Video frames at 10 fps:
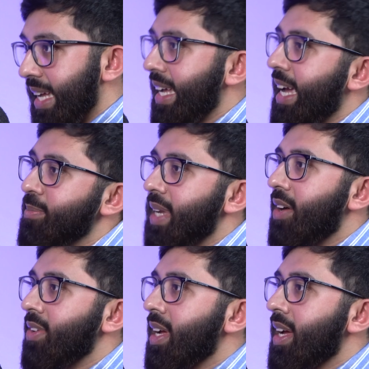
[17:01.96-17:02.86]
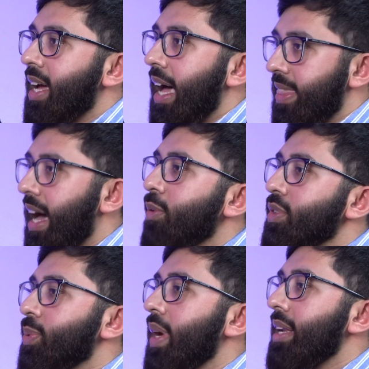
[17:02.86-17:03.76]
then came down. And that
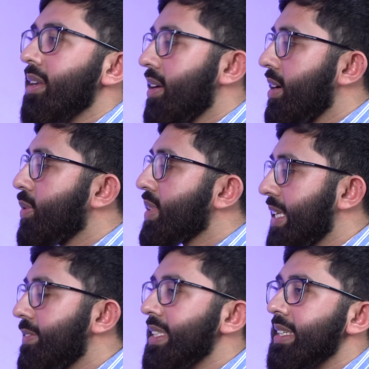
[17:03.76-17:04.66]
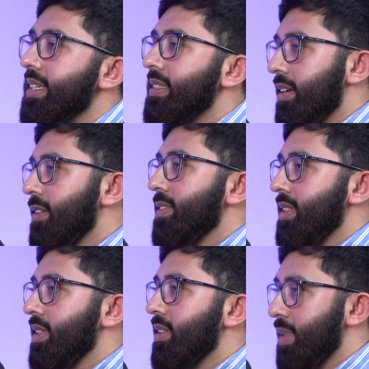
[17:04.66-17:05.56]
was when, it was 70 years after the